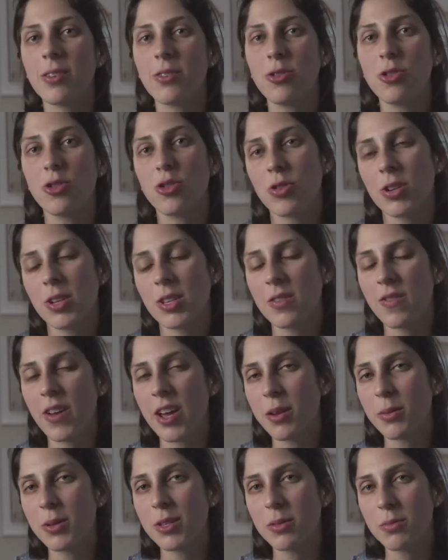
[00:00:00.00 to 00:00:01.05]
nutrients,
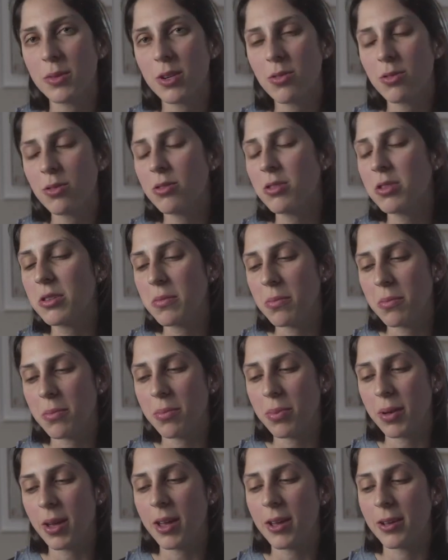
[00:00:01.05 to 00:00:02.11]
vitamins, and minerals,
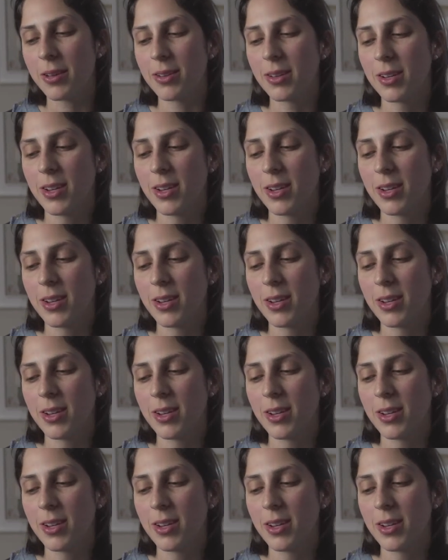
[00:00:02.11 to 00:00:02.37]
but